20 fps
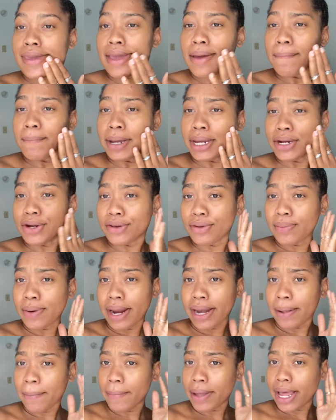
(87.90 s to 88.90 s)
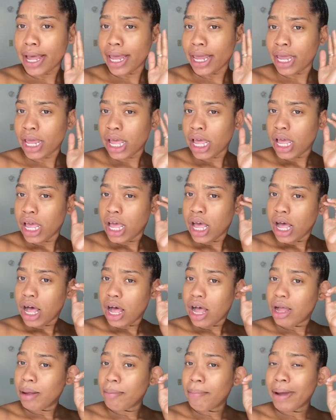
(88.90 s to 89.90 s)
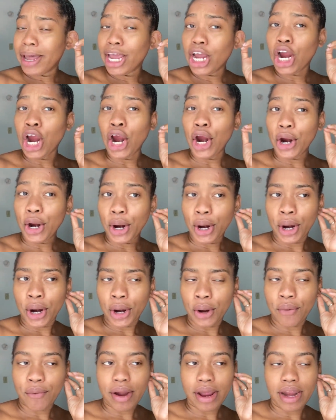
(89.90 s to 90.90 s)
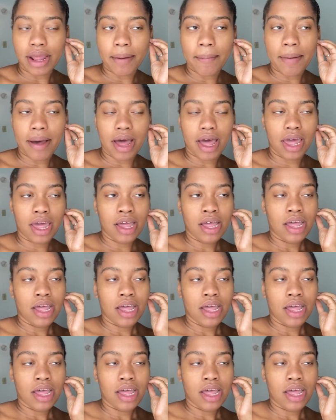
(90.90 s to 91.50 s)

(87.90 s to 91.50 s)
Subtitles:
Biker's riding by, biker riding by.